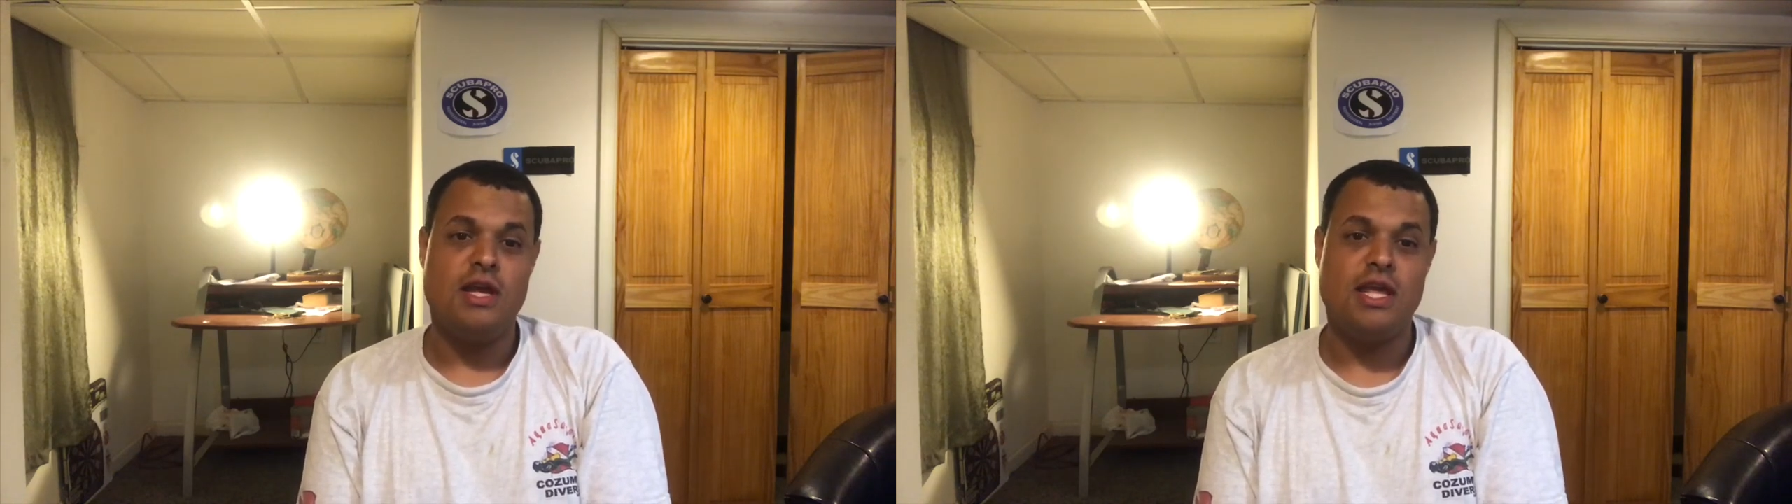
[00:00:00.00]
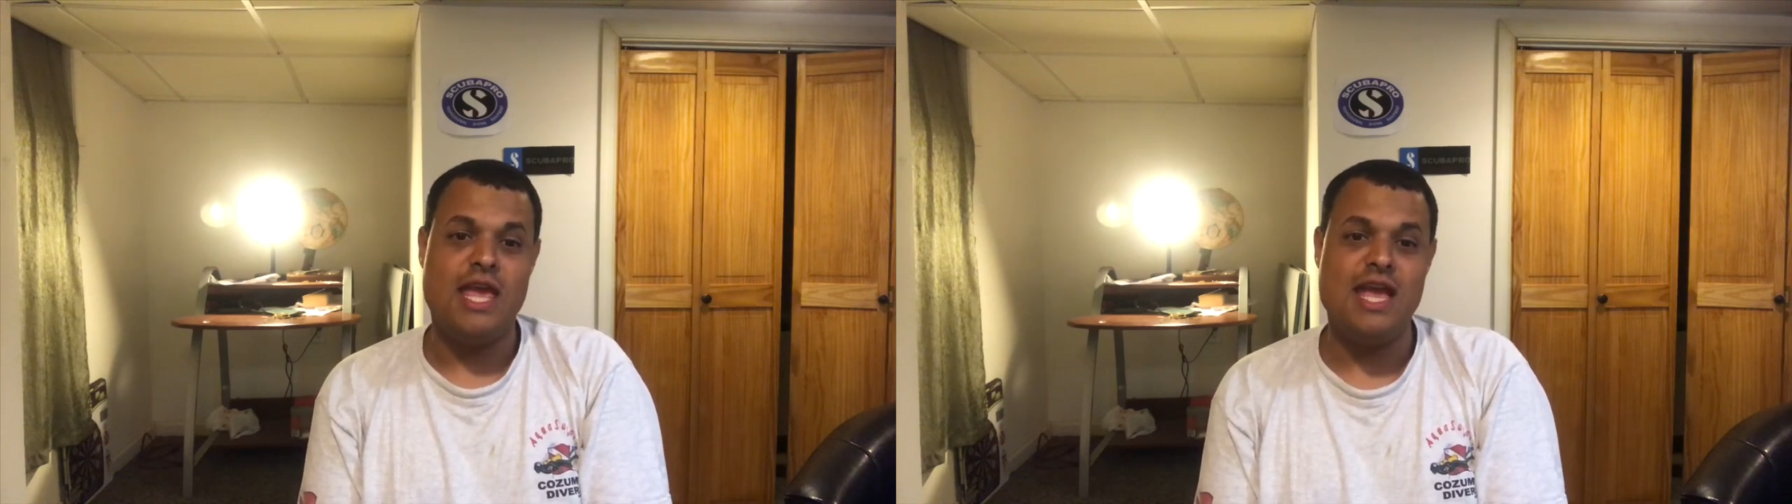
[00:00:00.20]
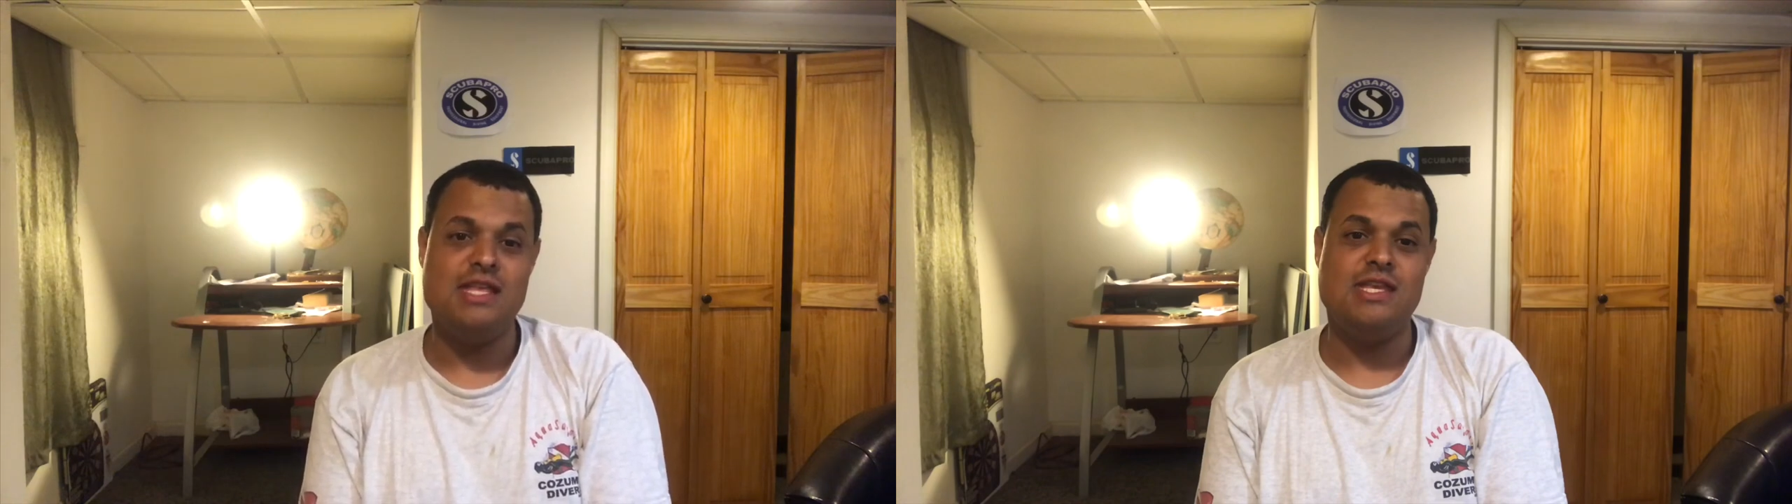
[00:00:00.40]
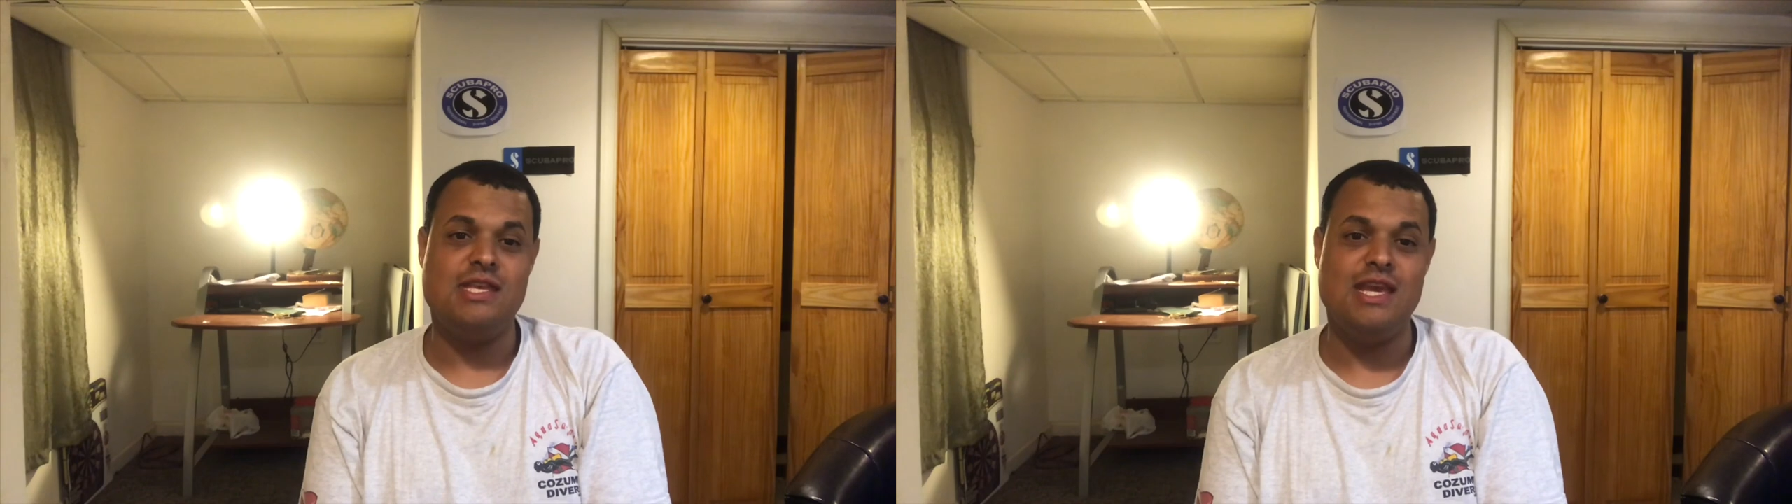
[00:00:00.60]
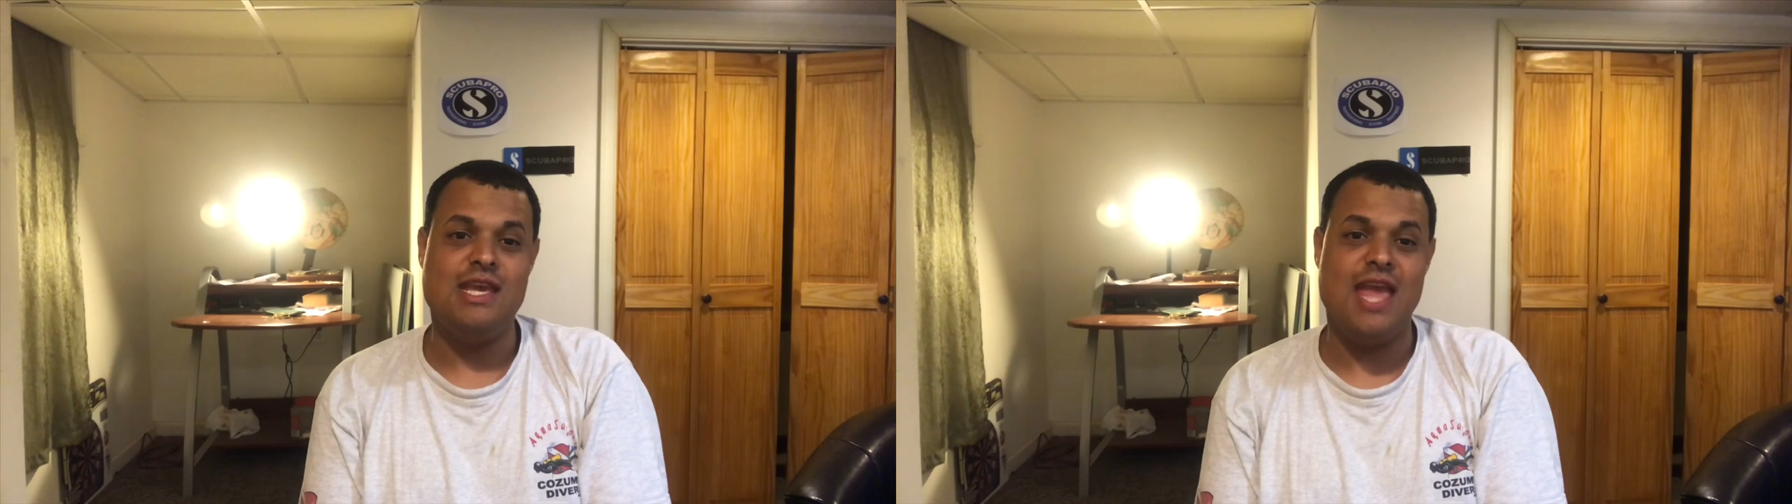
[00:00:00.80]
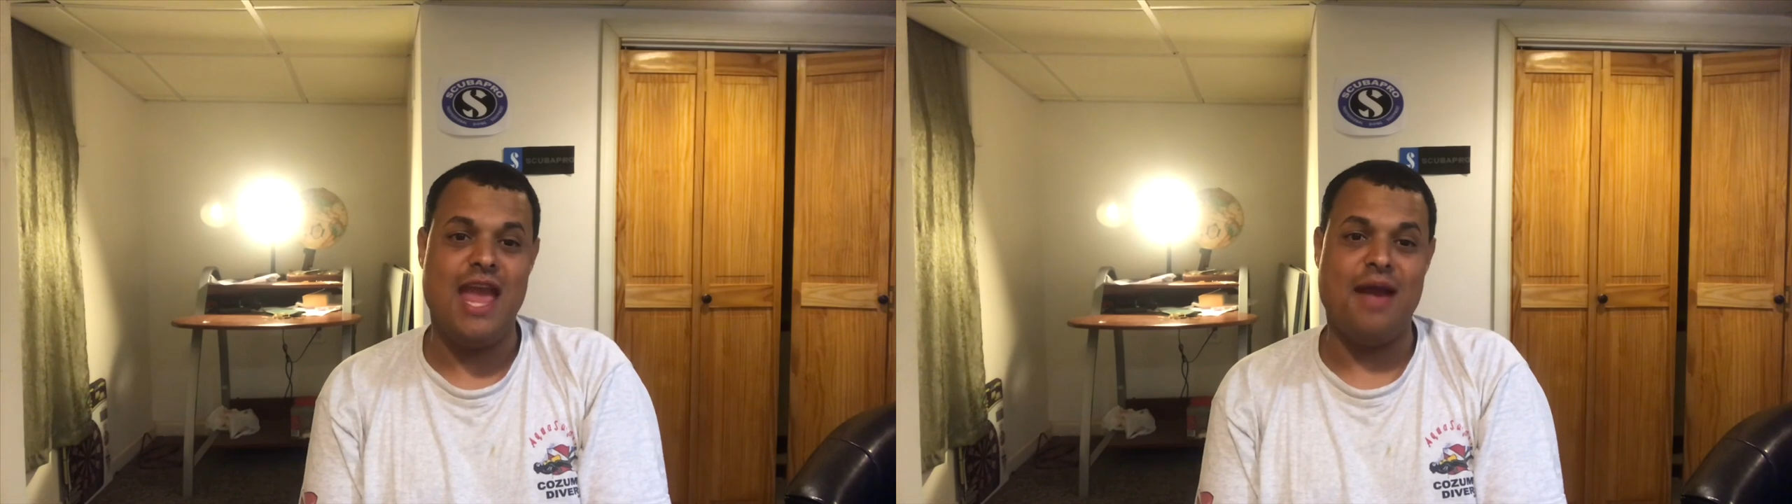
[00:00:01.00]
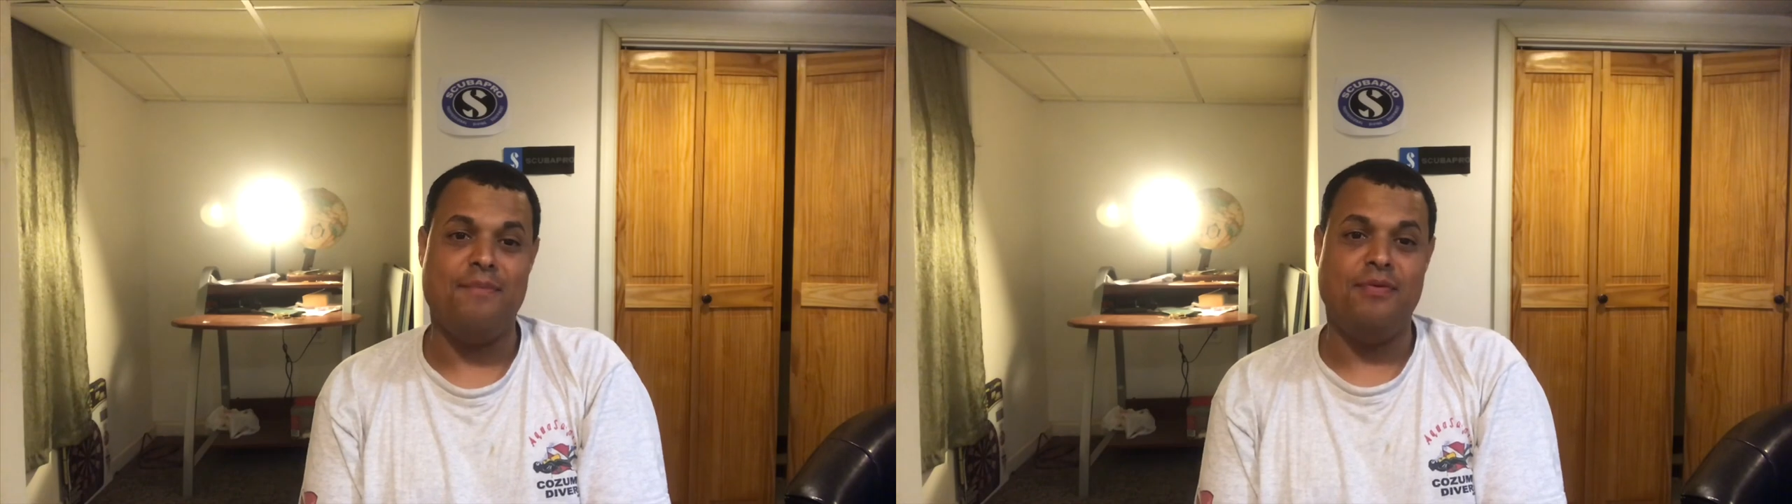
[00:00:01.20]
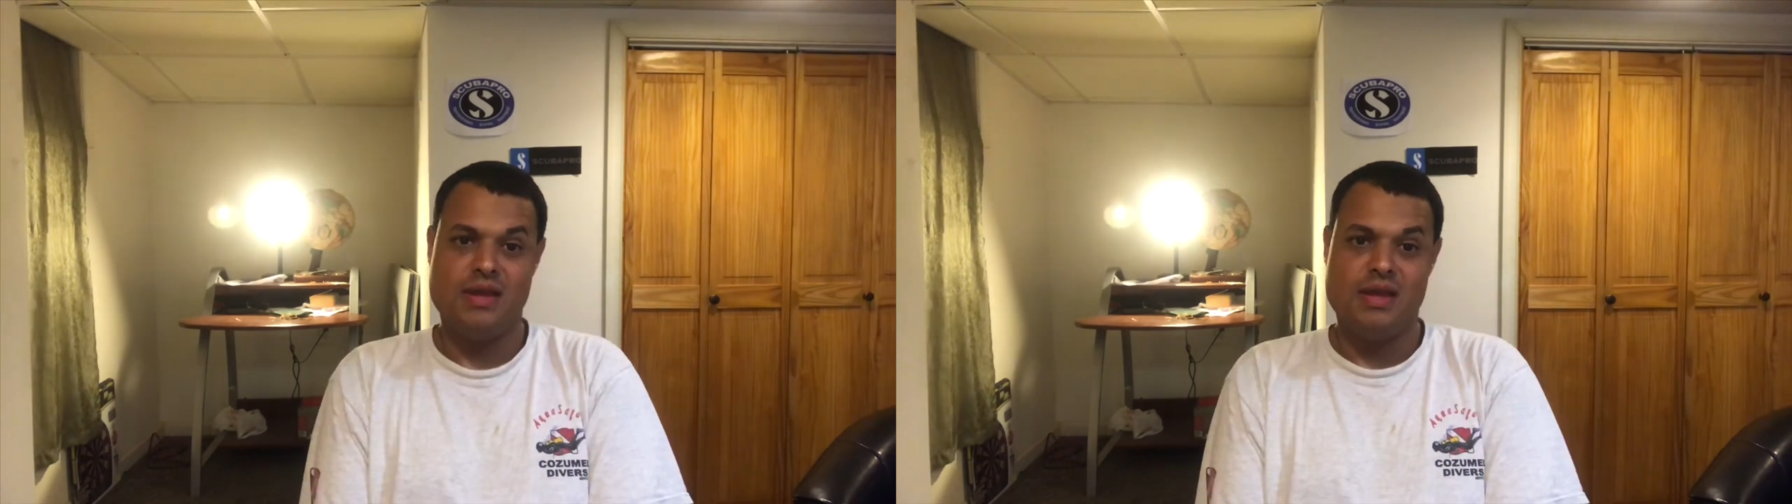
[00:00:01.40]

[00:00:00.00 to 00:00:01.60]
Kids Sea Camp.